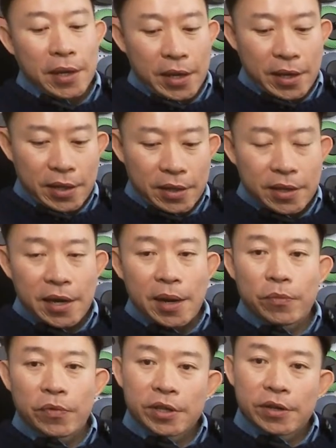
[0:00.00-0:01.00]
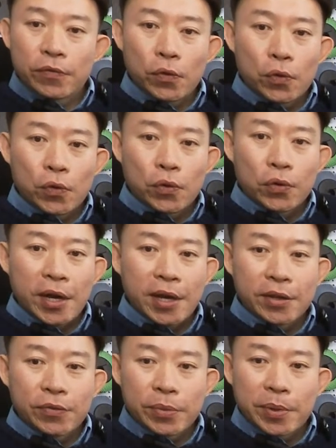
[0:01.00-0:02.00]
and I'm waiting for
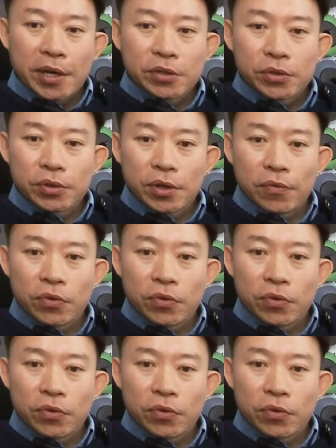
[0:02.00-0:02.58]
any replies.